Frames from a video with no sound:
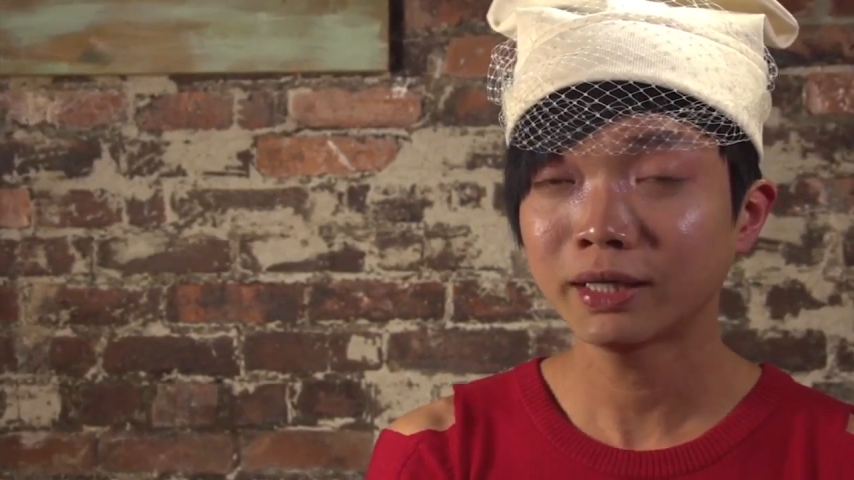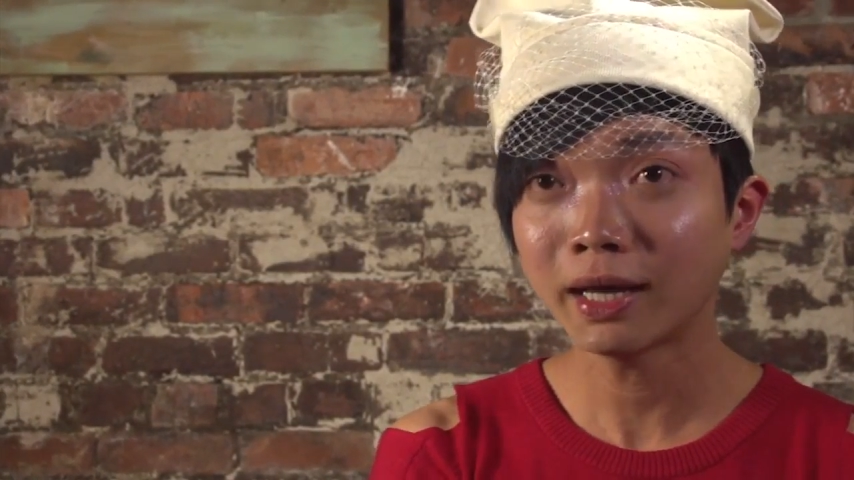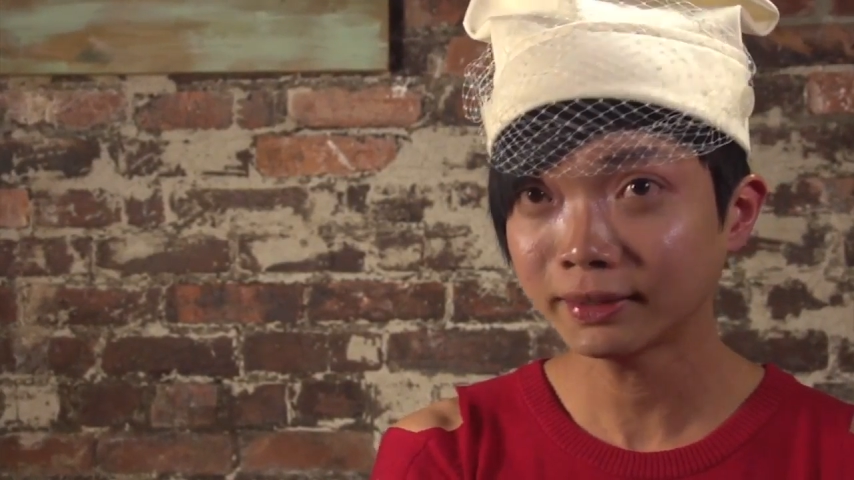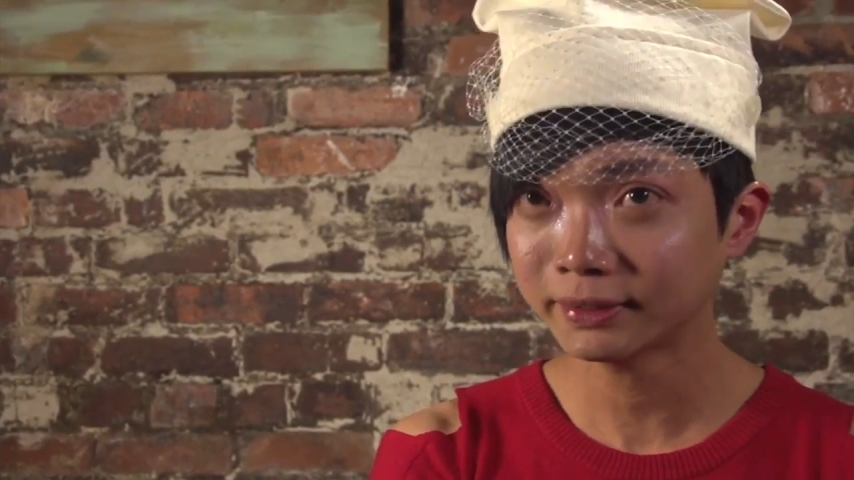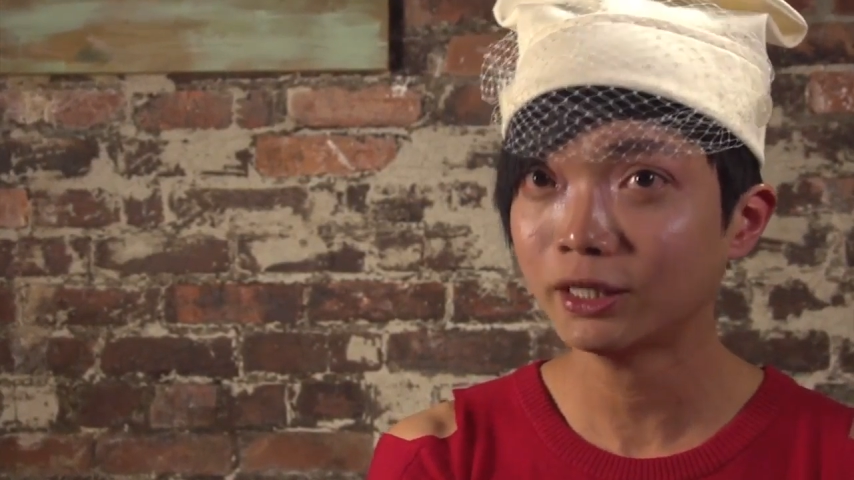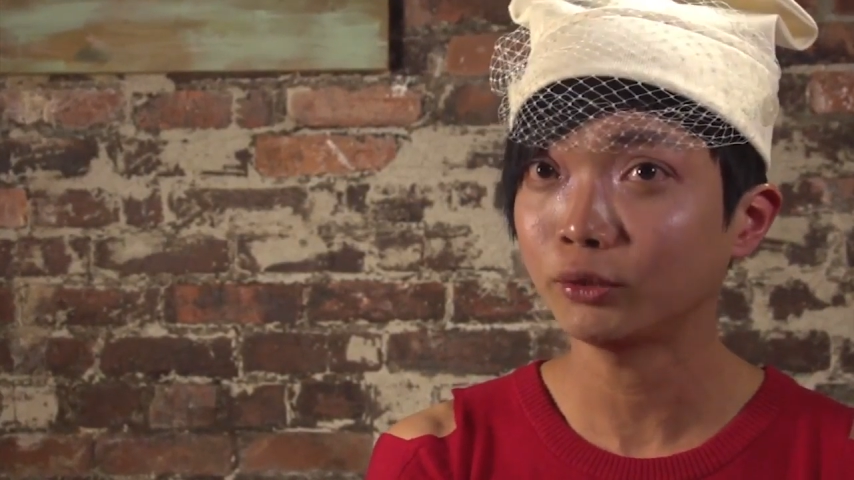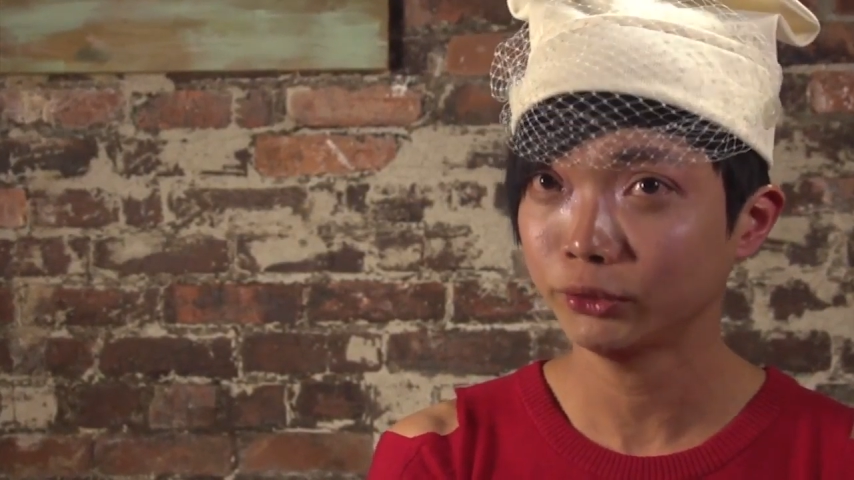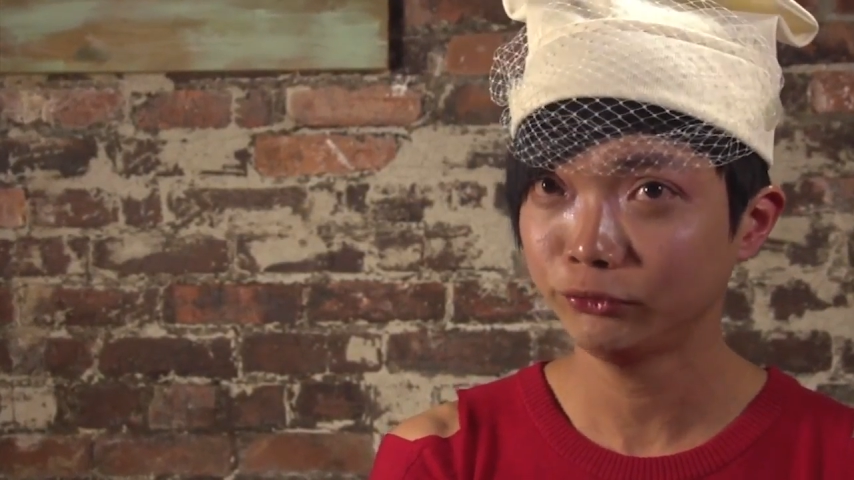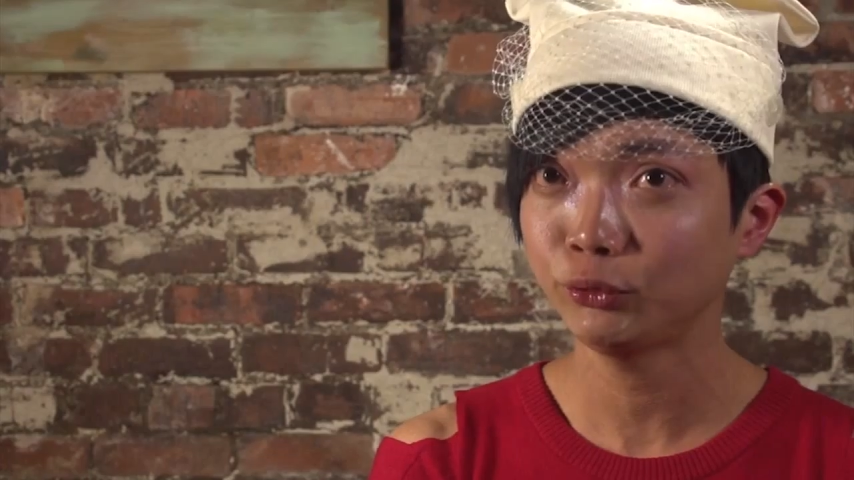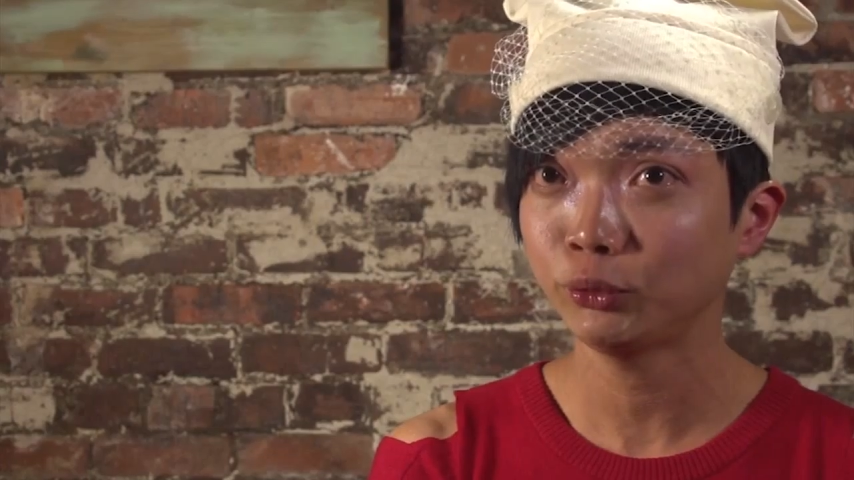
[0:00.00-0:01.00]
cast out,
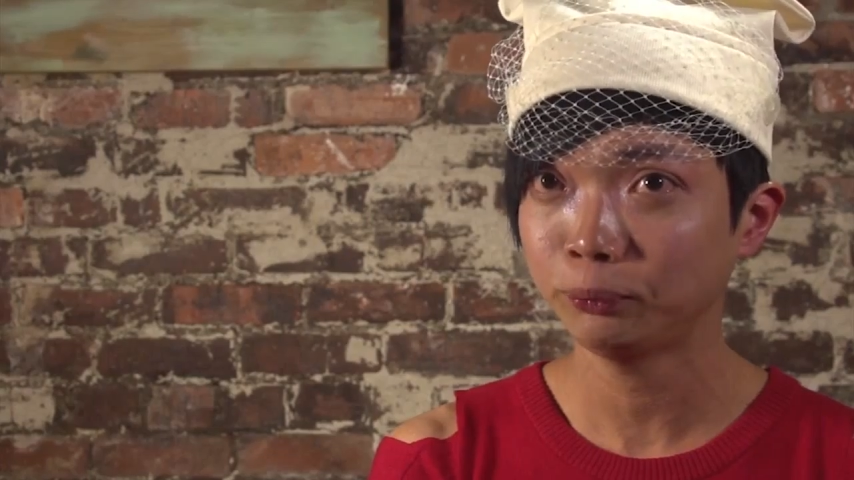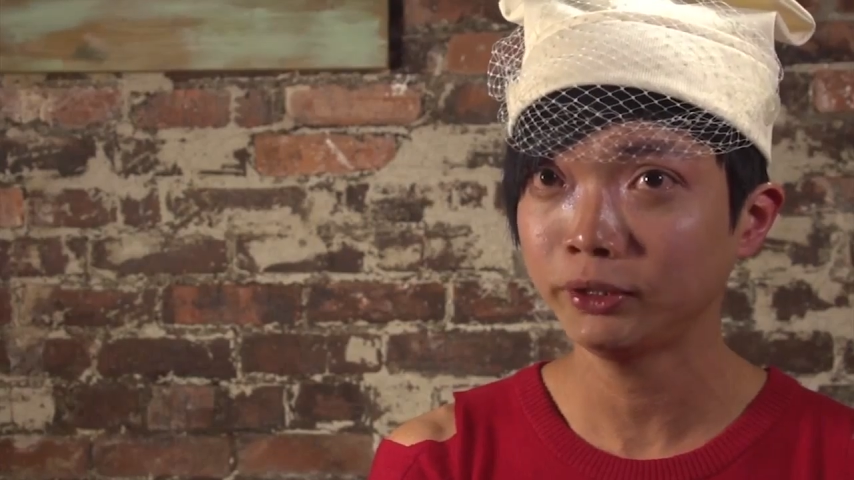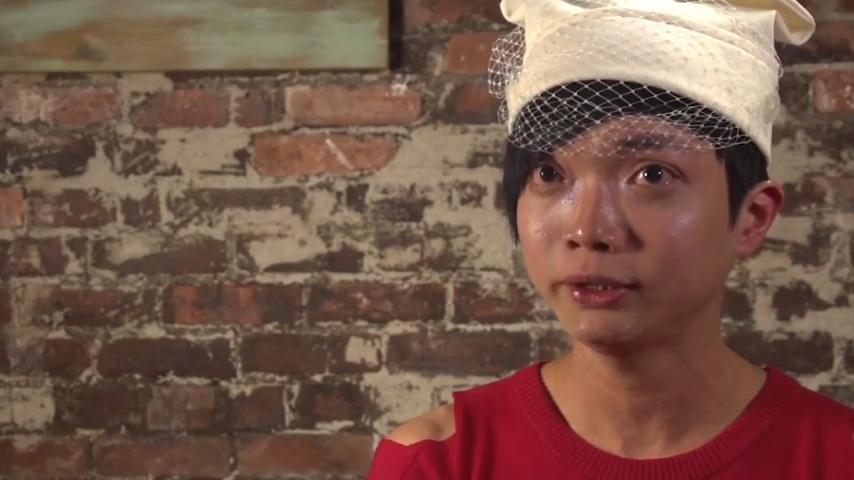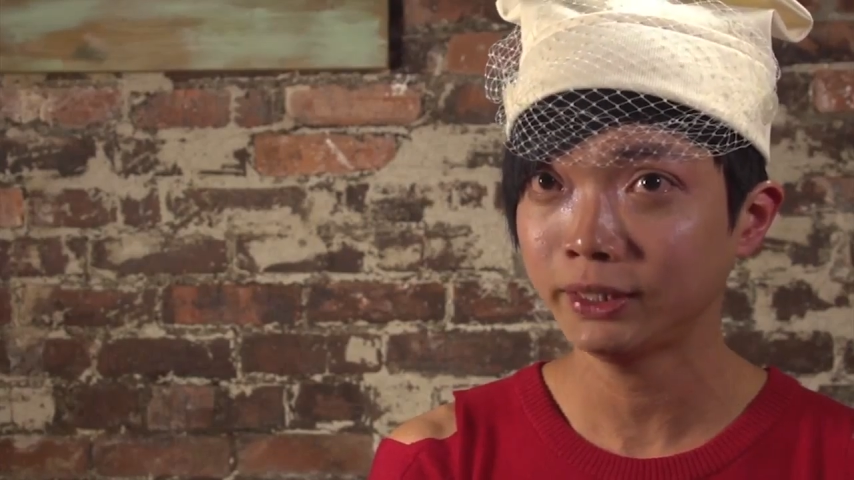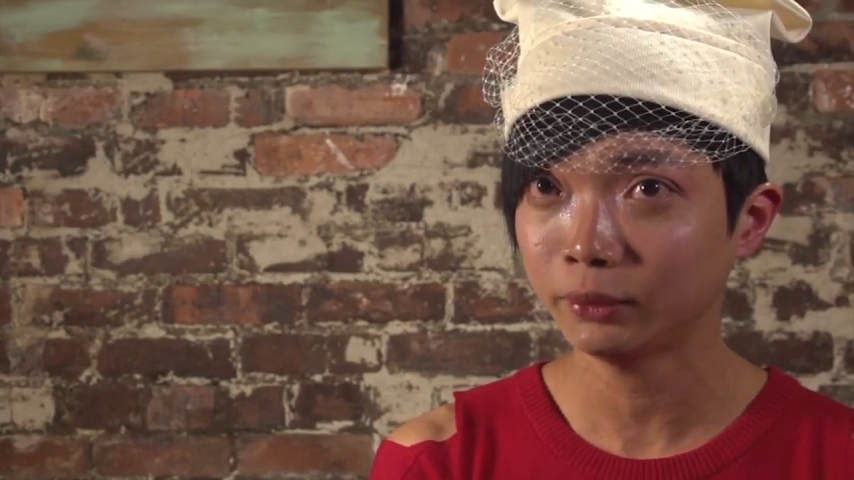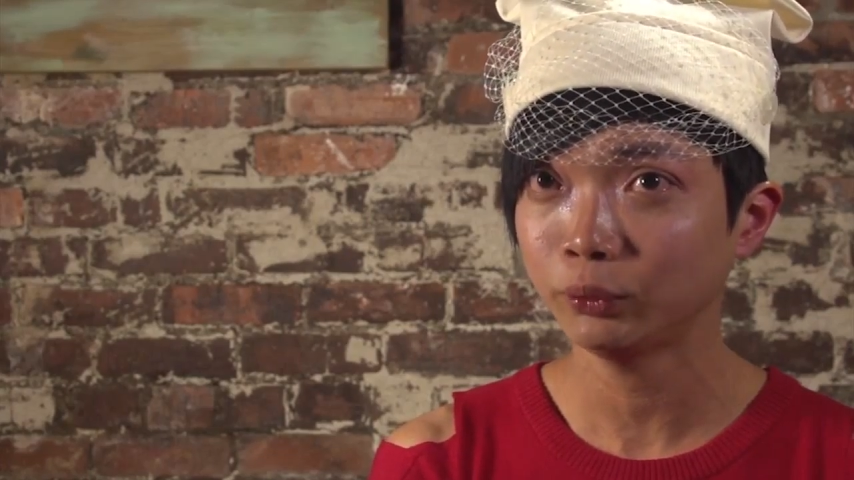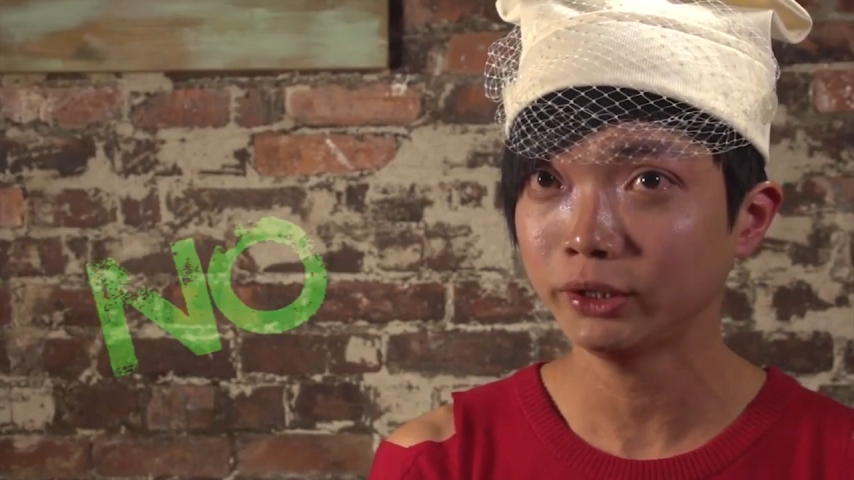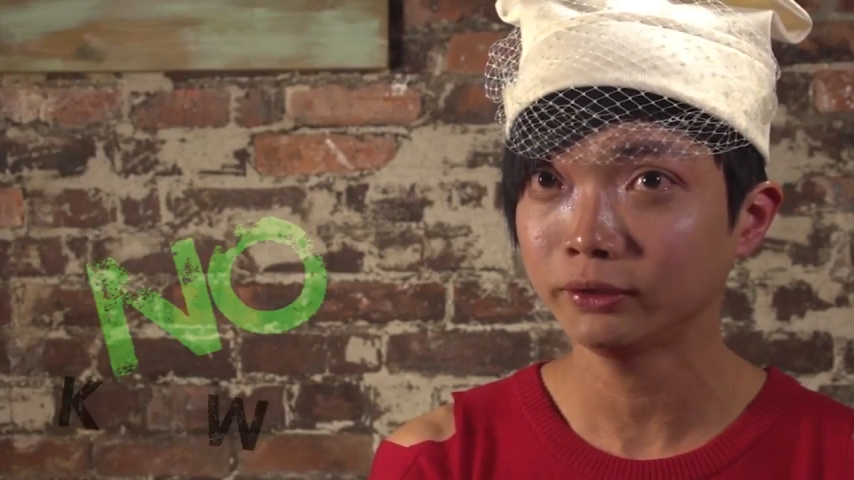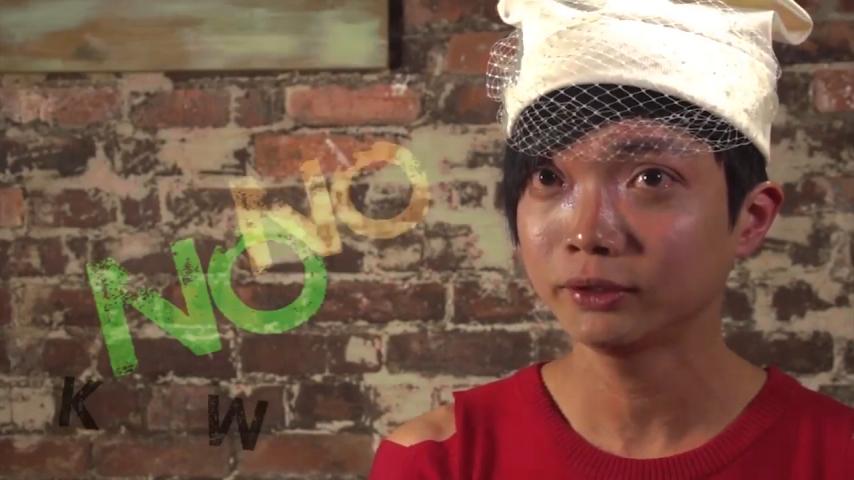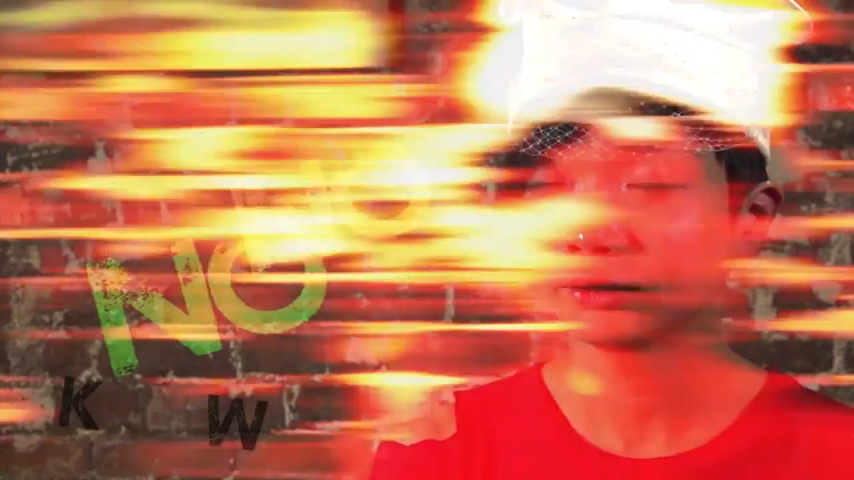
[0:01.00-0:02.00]
if you will put it that way.